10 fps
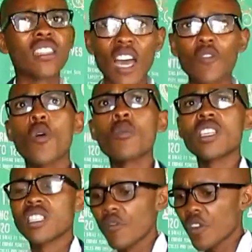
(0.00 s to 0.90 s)
That for me
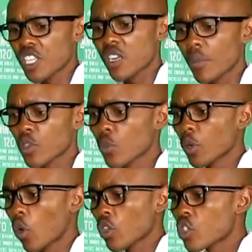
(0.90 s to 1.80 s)
is the vegetable to be
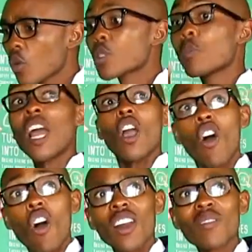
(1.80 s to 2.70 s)
consumed by
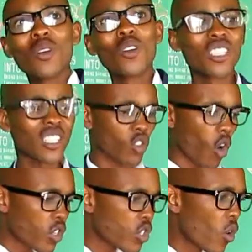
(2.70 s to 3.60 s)
all, because it's
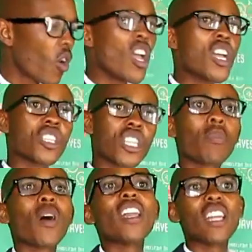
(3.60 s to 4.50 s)
also
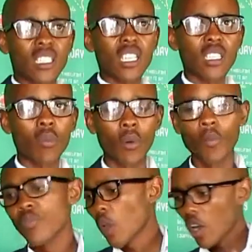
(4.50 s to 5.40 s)
cheaper and accessible.
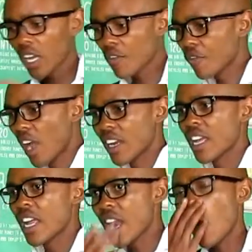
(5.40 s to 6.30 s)
Okay, fine.
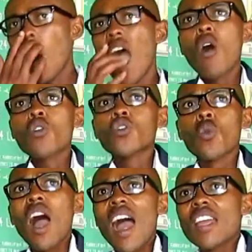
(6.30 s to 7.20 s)
Now, how
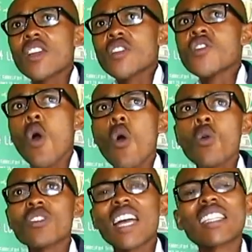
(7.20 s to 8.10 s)
do I
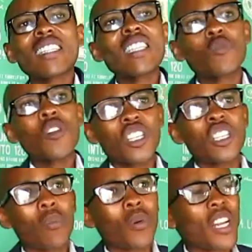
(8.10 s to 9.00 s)
know that this
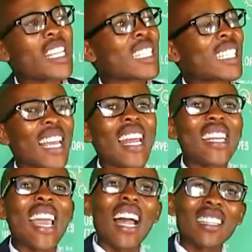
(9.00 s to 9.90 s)
vegetable is really
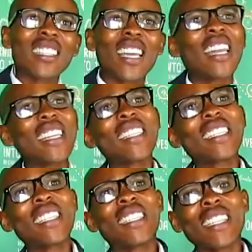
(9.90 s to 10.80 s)
healthy and it
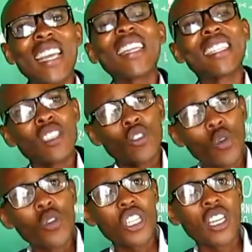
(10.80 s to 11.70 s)
is really the
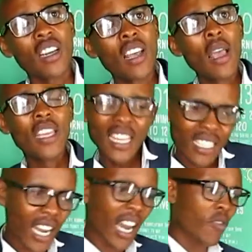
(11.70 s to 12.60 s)
solution? Yes,
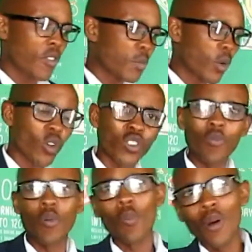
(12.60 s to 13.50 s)
I love it because
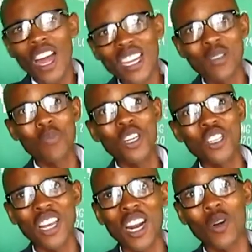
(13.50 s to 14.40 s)
of Popeye and spinach
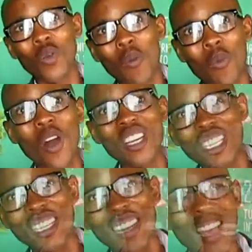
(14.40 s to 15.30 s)
that I grew up
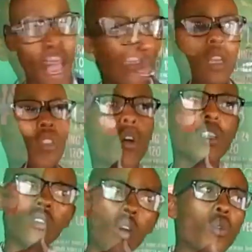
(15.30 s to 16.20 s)
watching. So I
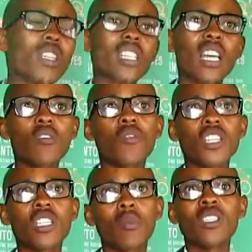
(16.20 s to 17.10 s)
was always getting
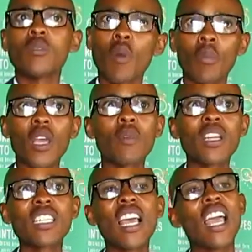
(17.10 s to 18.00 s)
vegetables in my
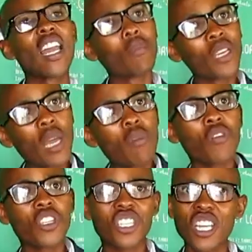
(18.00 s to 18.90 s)
payment, and I became a
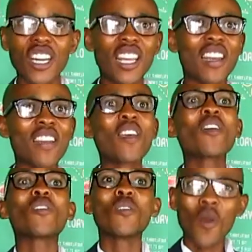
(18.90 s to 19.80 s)
vegetarian,
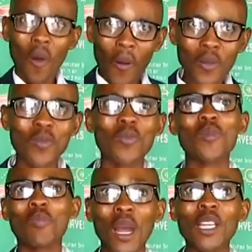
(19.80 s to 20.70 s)

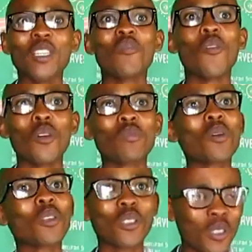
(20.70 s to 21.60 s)
by default,
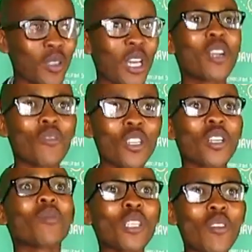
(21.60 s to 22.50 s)
because getting
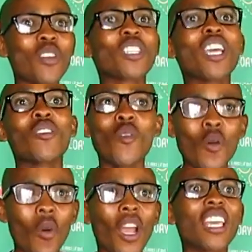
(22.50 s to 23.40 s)
vegetables every day, you're not
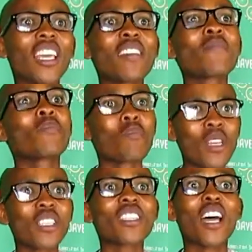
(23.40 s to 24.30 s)
working,
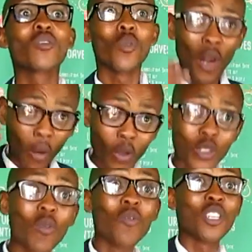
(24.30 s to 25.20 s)
means that you're going to
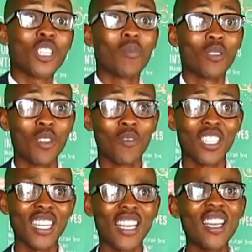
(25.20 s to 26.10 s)
consume vegetables every
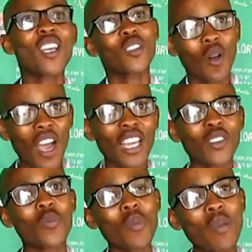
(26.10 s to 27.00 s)
day. So I had
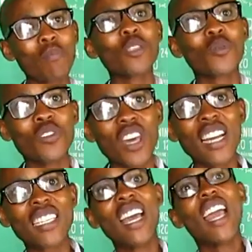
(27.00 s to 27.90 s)
to make peace with
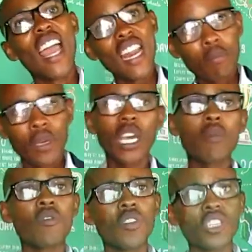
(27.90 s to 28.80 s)
that and became a
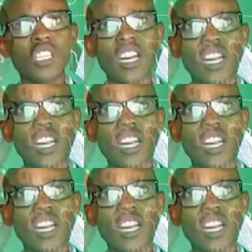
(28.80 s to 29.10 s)
vegetarian.